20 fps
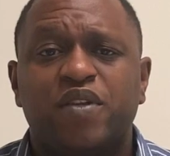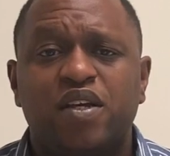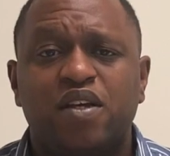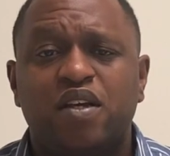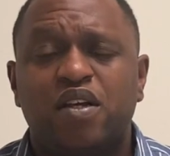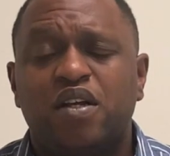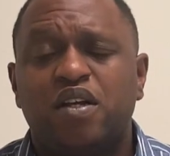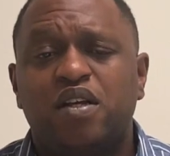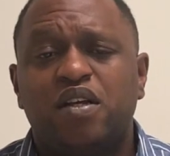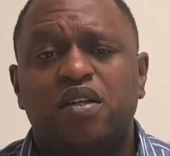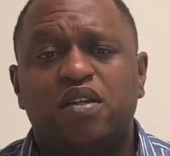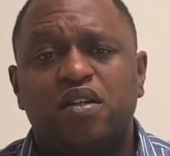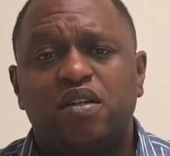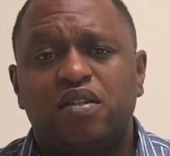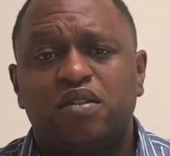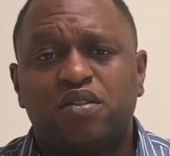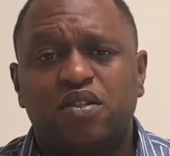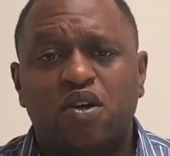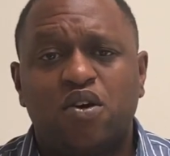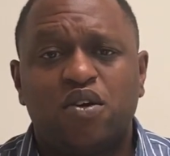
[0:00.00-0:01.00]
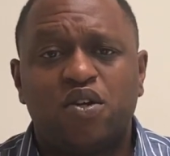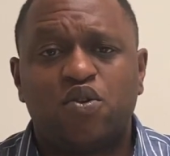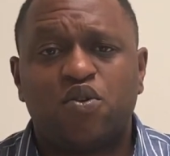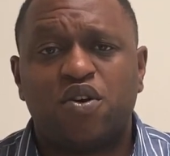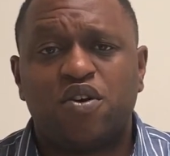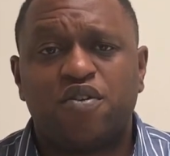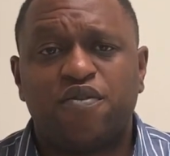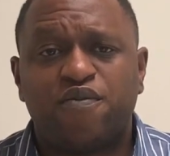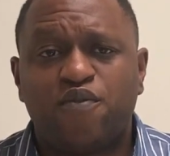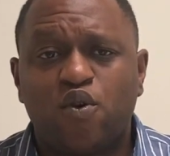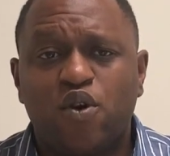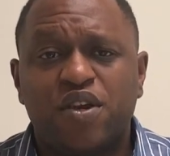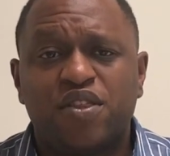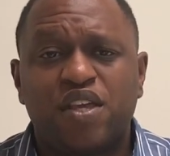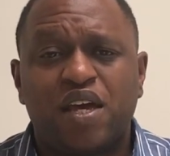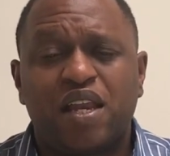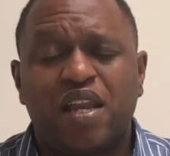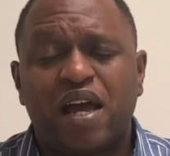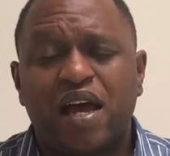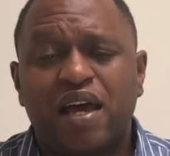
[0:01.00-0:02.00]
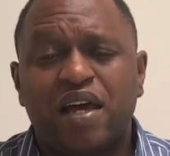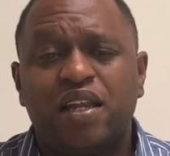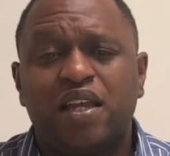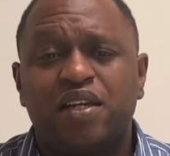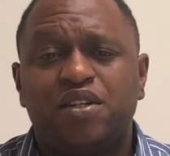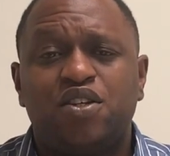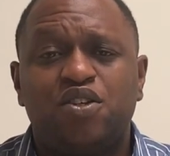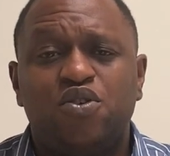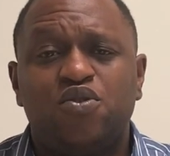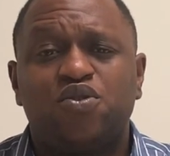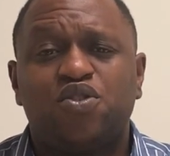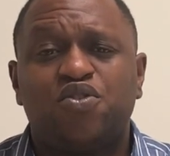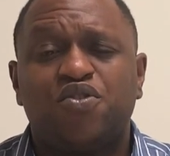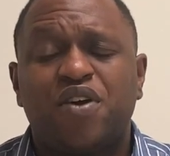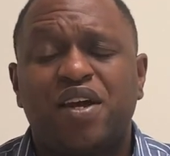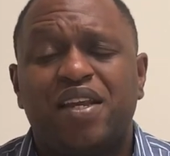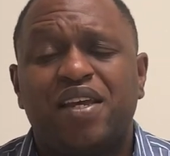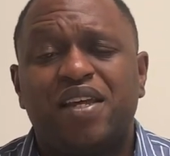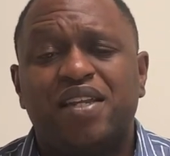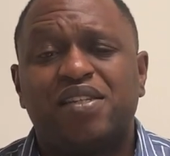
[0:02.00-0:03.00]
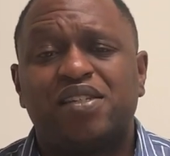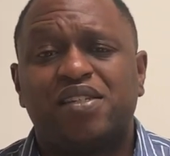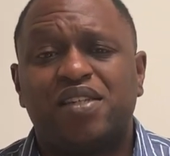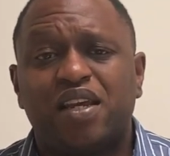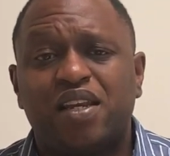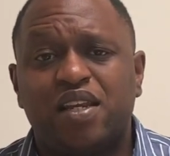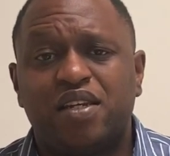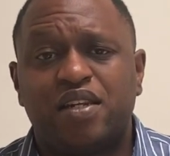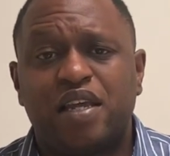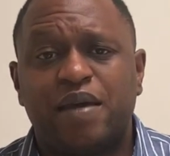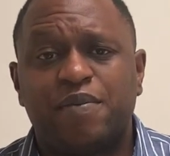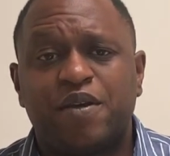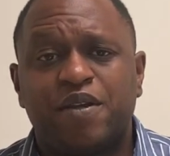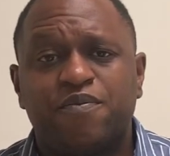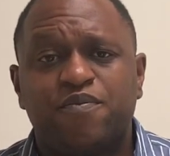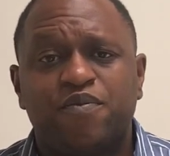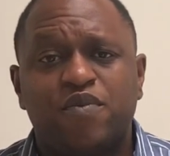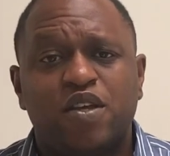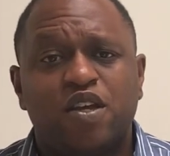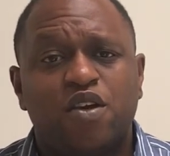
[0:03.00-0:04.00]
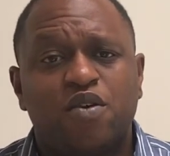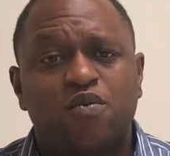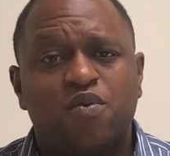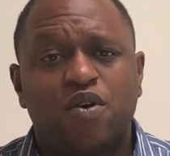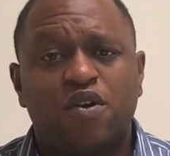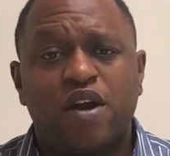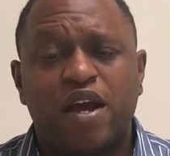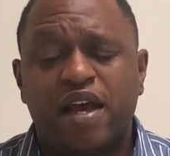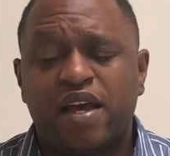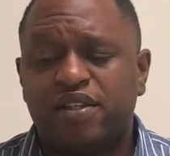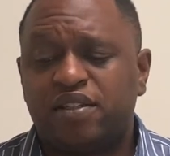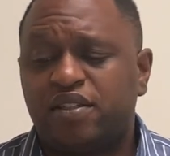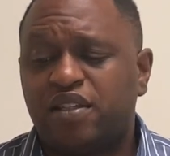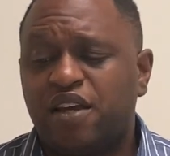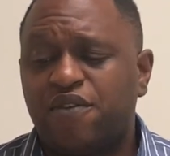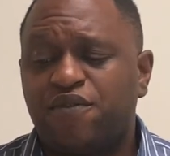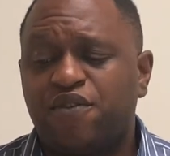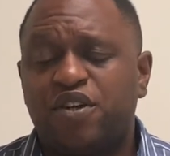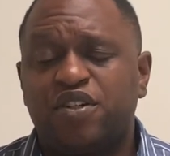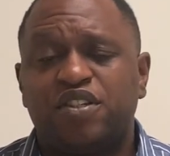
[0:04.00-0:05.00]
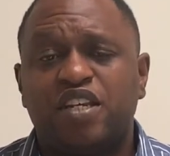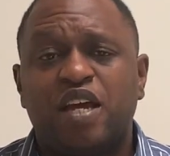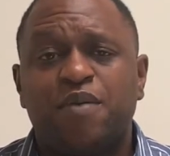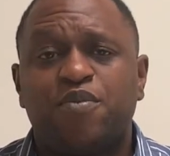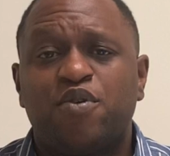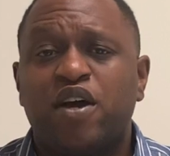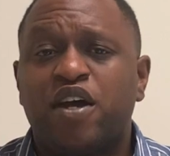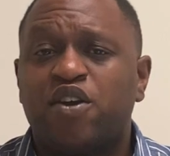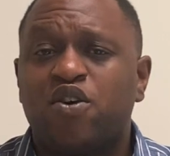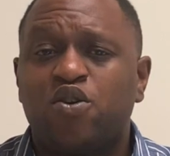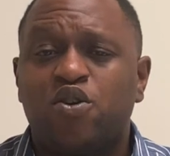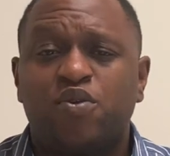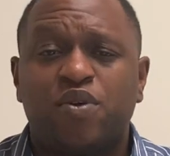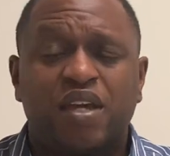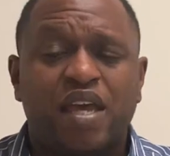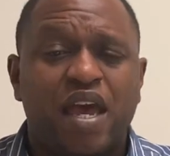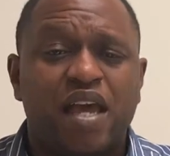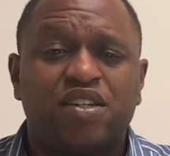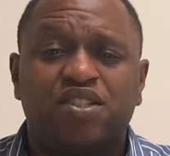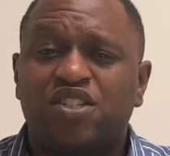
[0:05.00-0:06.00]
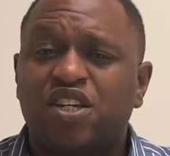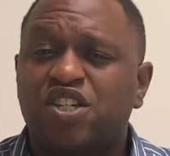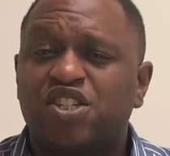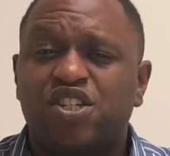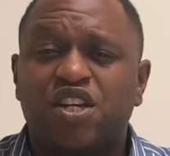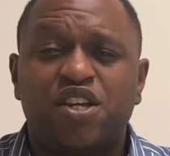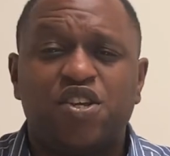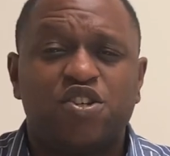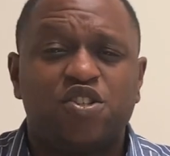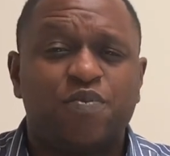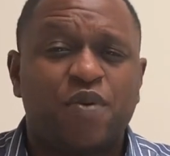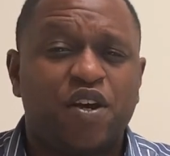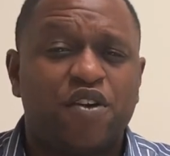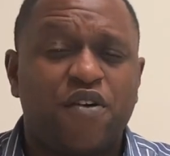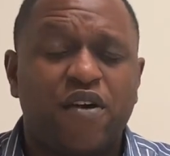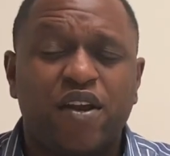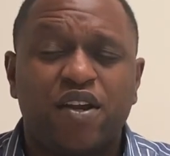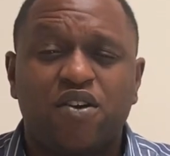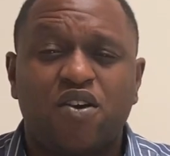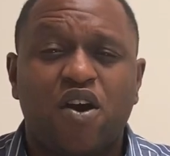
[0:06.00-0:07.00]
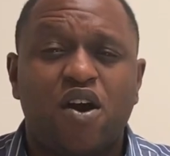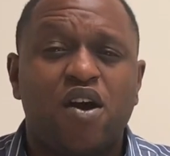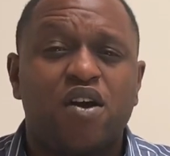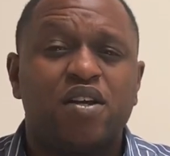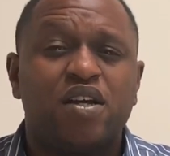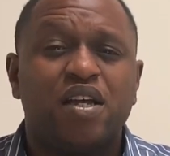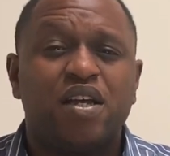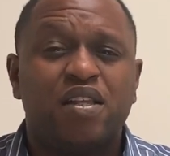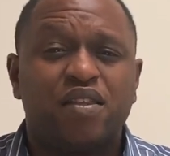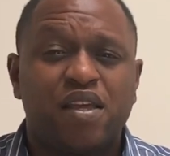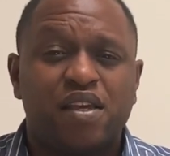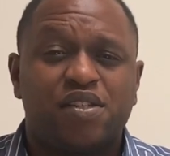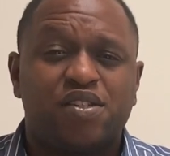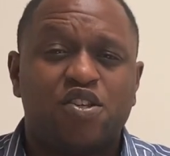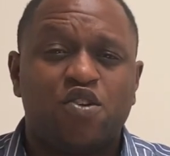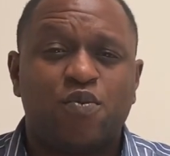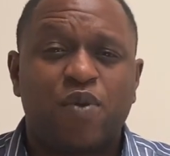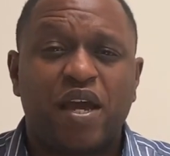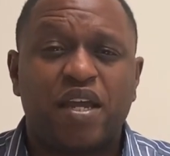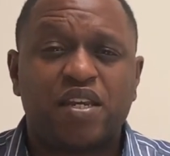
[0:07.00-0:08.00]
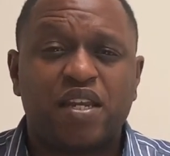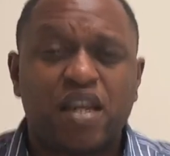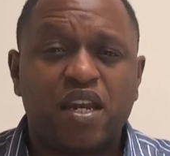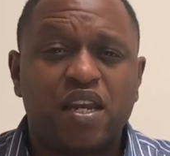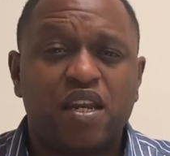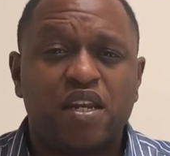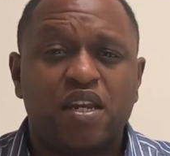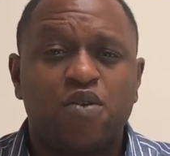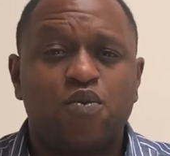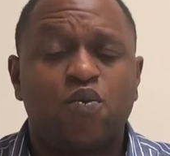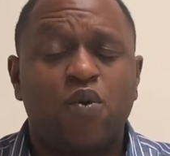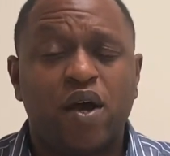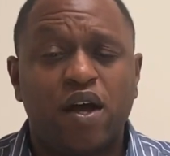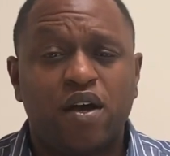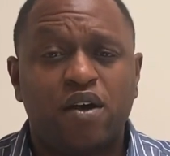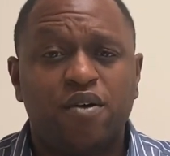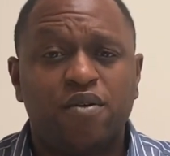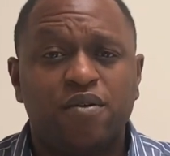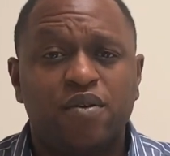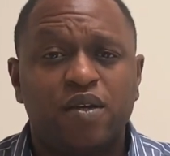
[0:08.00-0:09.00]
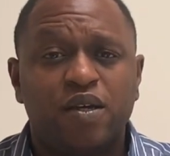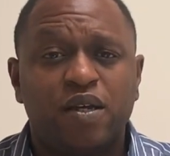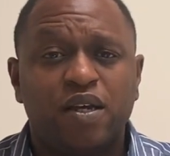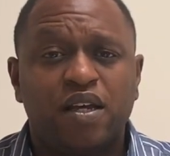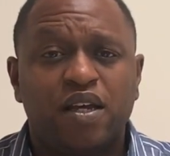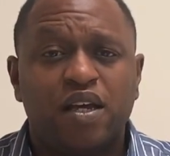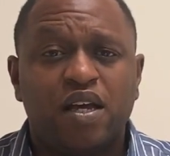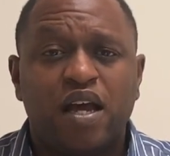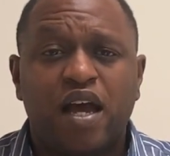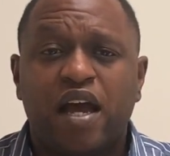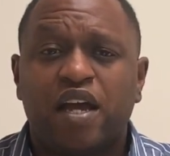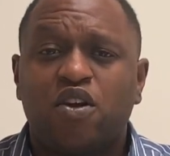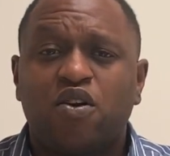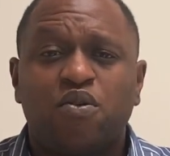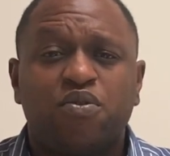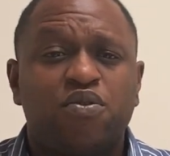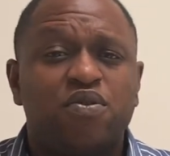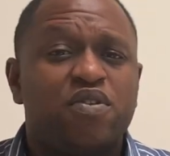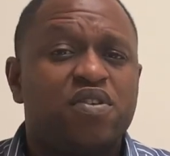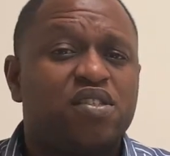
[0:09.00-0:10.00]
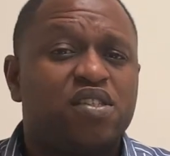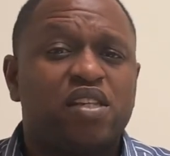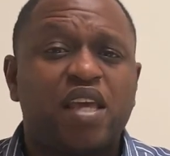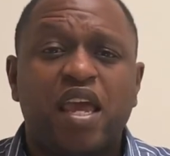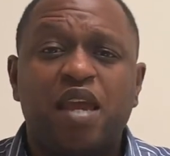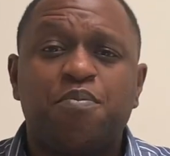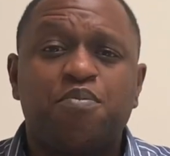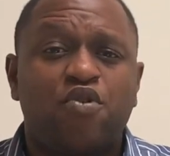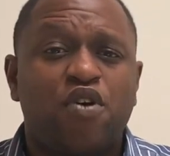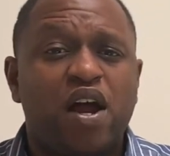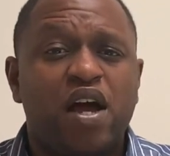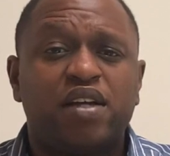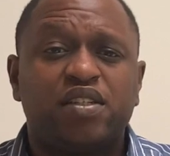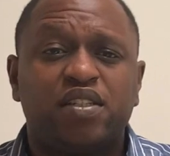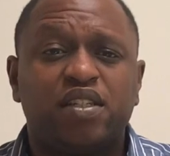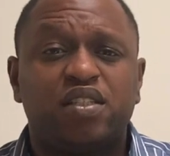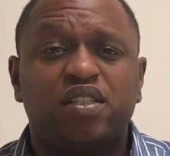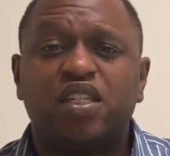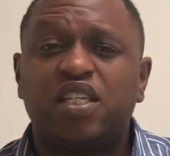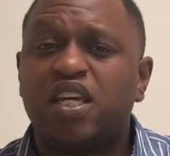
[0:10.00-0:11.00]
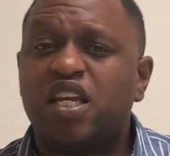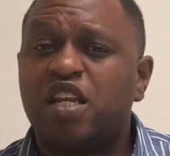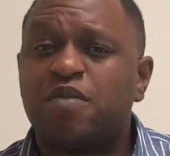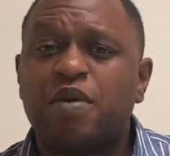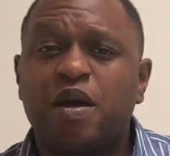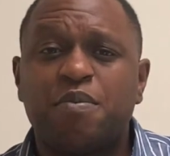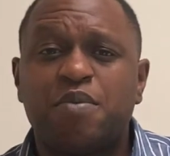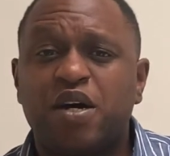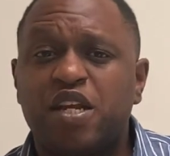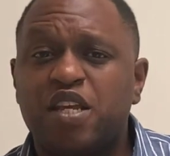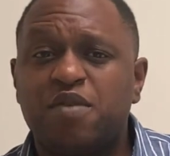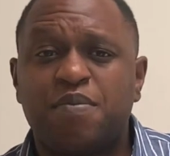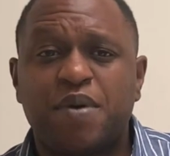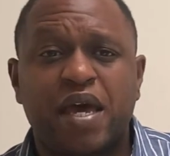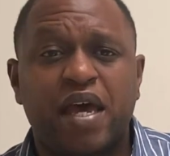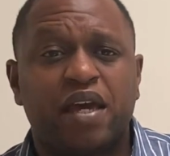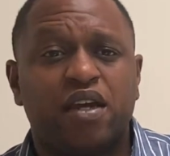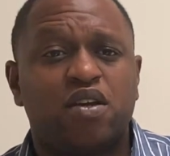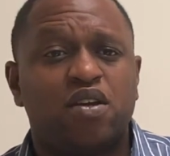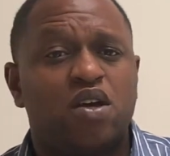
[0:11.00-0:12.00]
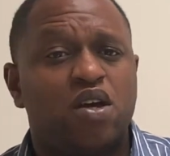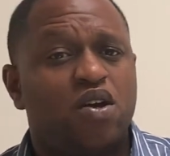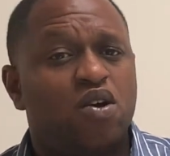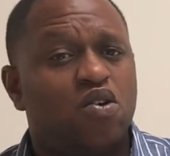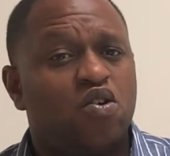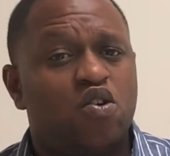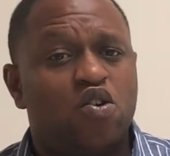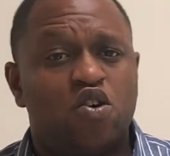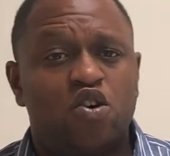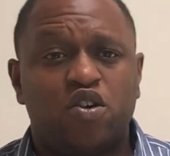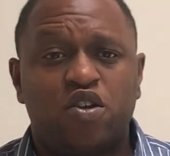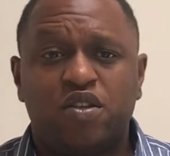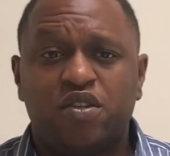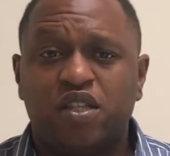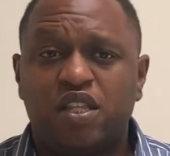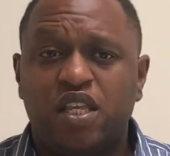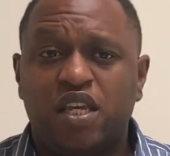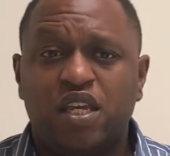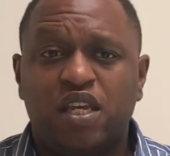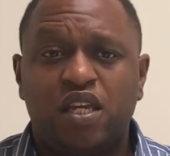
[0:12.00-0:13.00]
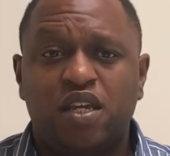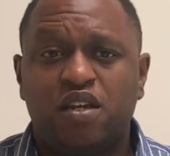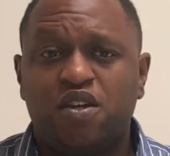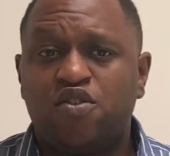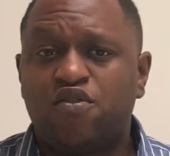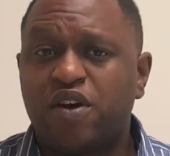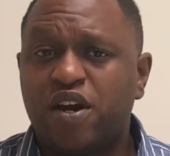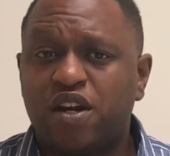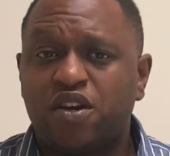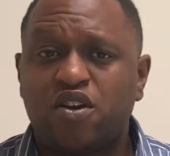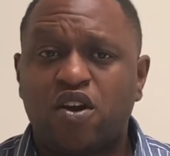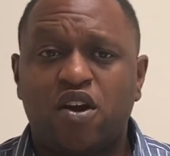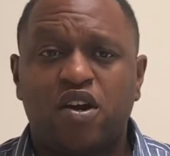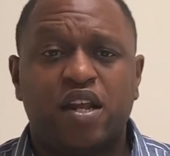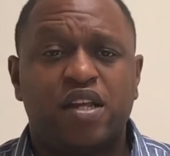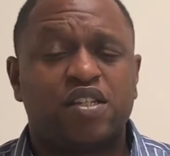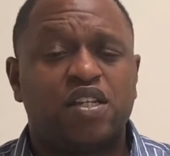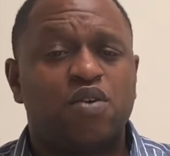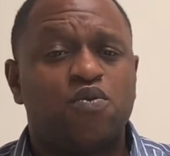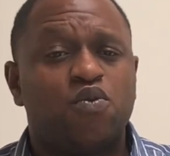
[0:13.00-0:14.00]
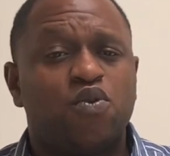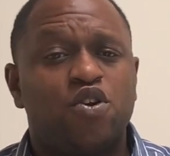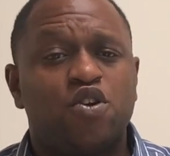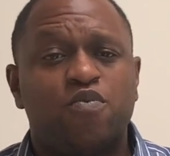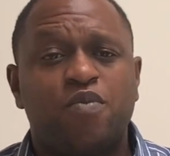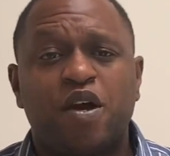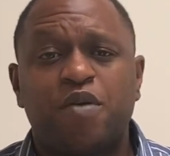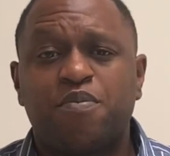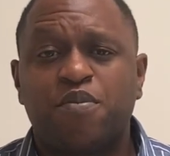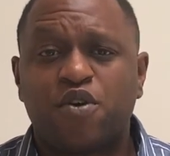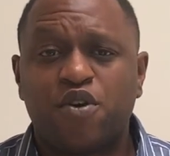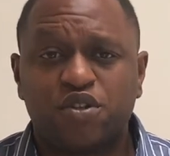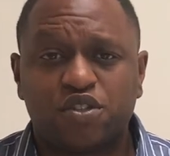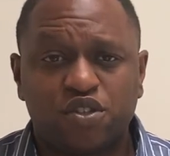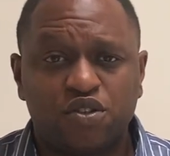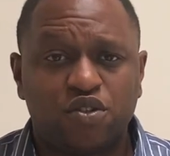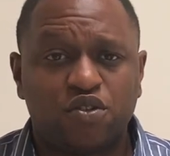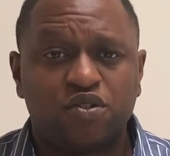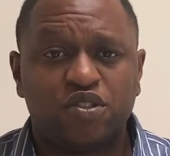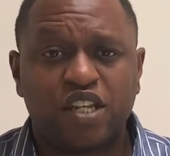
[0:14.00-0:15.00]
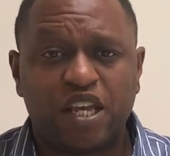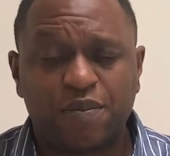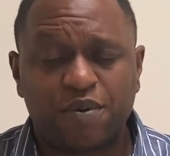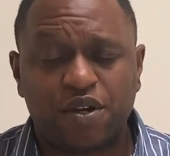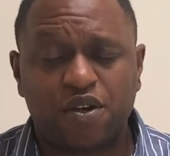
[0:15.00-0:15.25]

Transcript: So in order to avoid that, I like to use credit instead of debit. Whereas, say for example, I go to a gas station, I use my credit card, they steal my identity. Well, I go through the same process of getting my money back on the credit card as I would on my personal debit card.